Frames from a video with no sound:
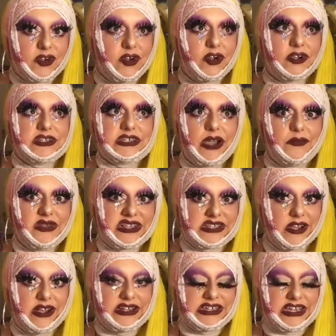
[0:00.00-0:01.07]
cooked up this
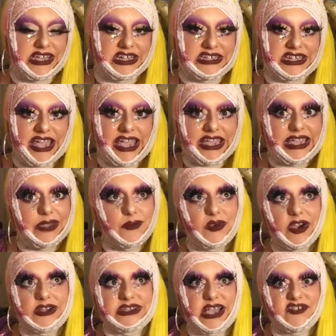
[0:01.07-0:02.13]
idea to get Kim
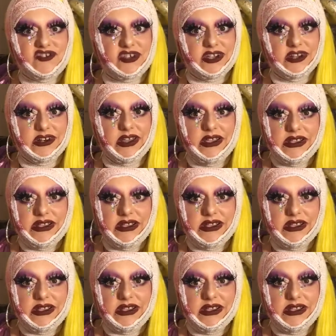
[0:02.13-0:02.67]
Kardashian